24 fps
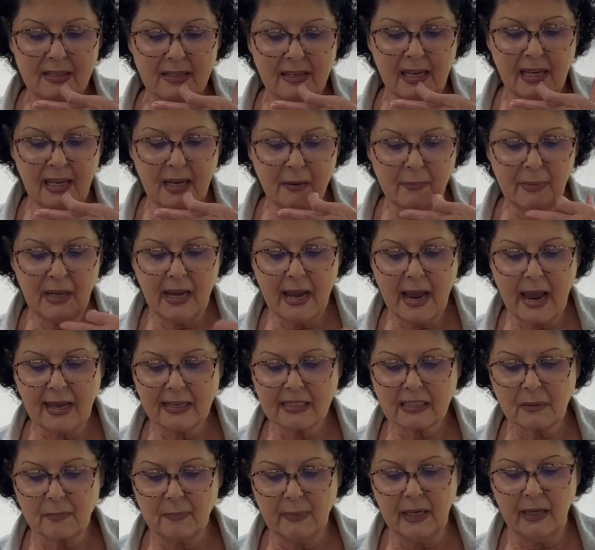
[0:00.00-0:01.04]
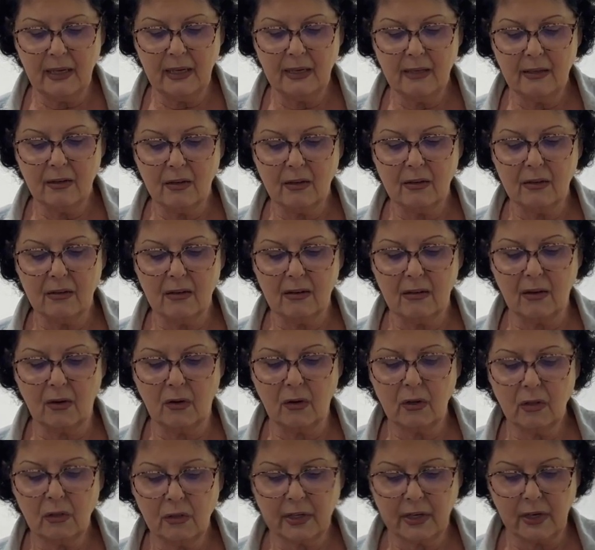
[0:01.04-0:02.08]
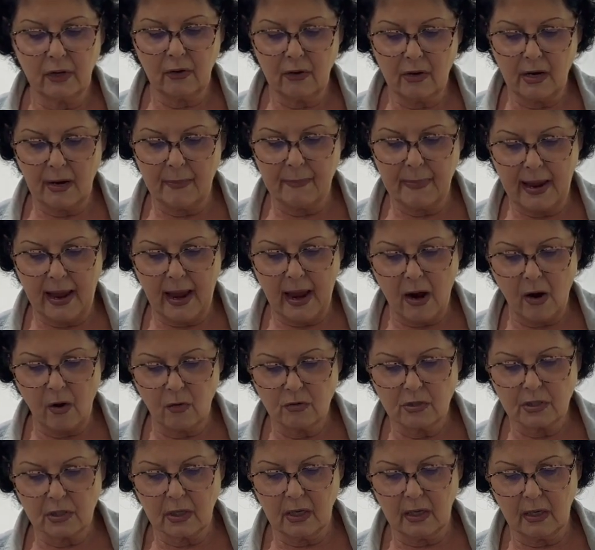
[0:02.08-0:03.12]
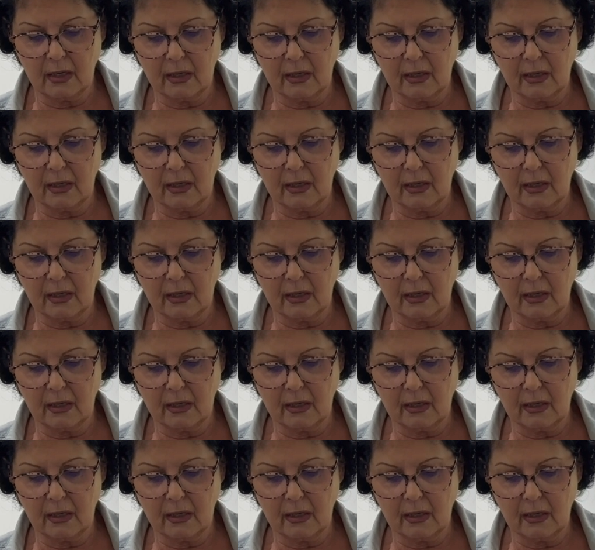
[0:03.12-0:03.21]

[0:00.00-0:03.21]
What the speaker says: Kim had asked me earlier about